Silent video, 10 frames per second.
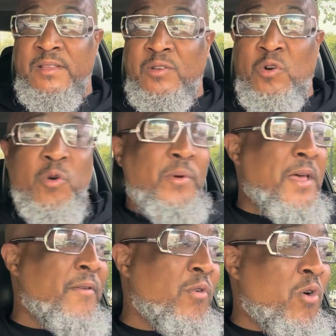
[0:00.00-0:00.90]
Or
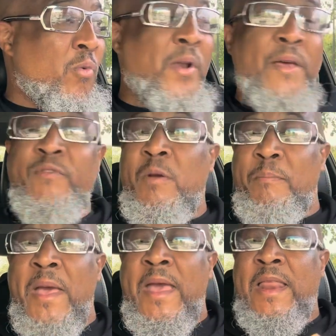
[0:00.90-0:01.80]
whatever your
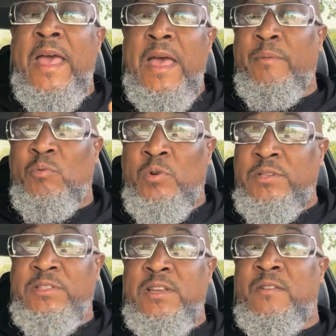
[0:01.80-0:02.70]
bad habit was
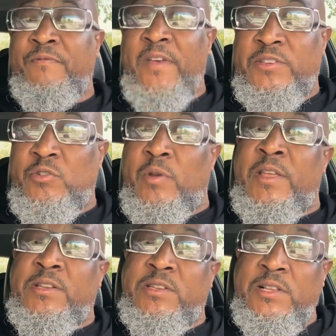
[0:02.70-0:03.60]
didn't affect you
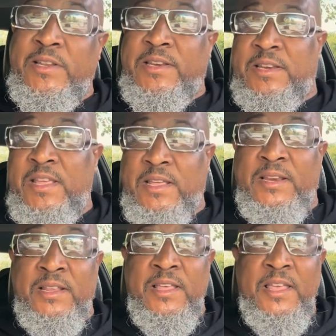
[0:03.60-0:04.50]
until it did.
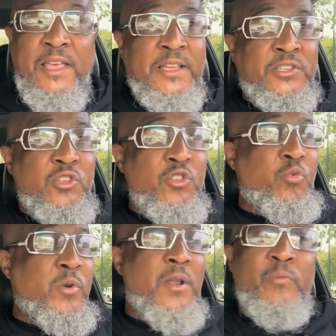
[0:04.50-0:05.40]
Until you
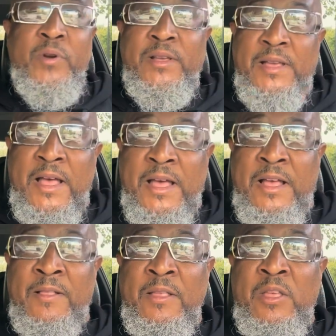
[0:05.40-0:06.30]
went up with a
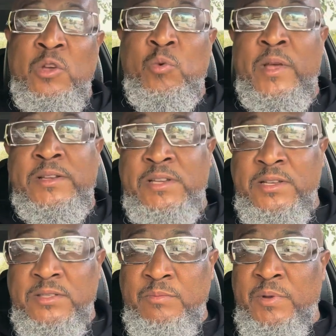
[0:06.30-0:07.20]
guy who had
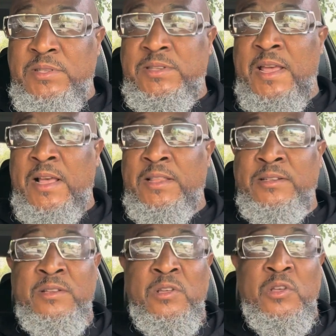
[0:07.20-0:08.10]
just as much talent.
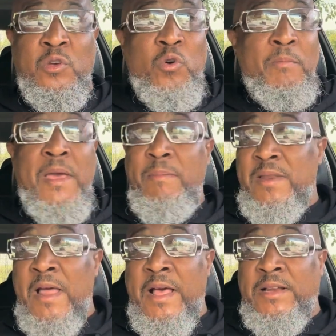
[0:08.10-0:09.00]
Or maybe
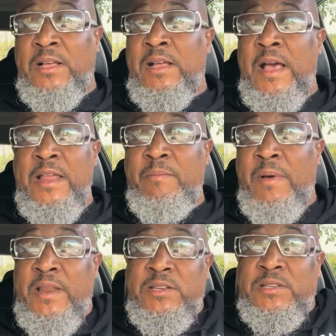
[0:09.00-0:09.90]
not. A guy that
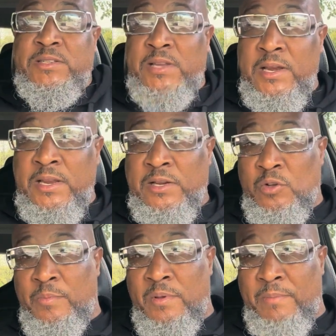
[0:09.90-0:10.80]
might have just studied a
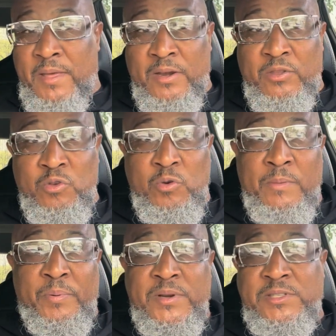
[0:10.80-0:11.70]
little bit better than you
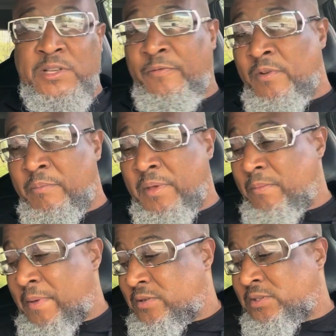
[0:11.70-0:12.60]
and put himself in a bit
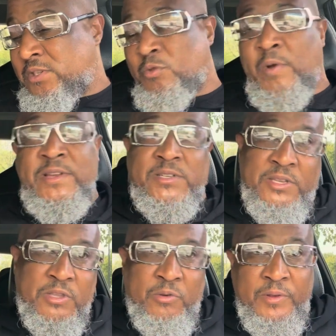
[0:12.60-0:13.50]
better situation
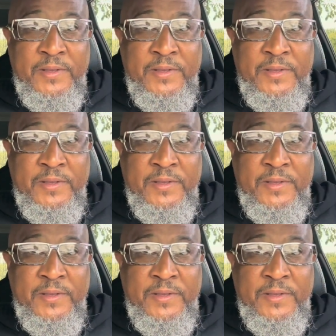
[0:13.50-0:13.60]
than you.